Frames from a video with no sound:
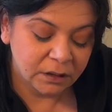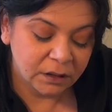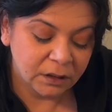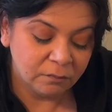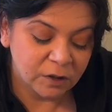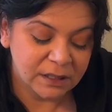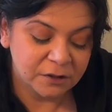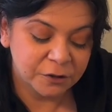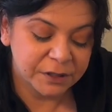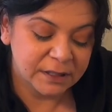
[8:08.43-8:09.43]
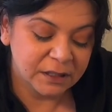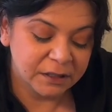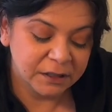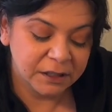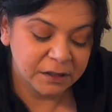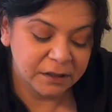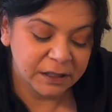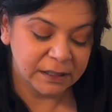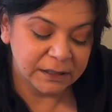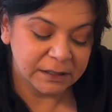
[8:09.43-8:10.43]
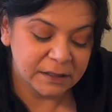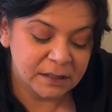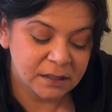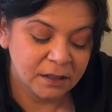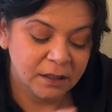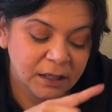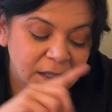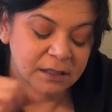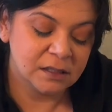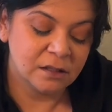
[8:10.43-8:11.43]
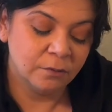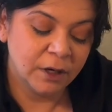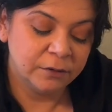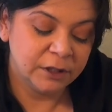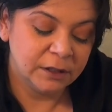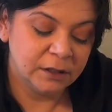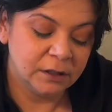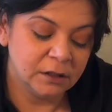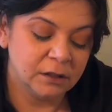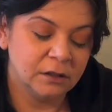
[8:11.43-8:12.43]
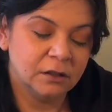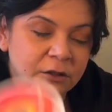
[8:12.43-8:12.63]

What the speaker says: And what's interesting in here is it's surrounded in a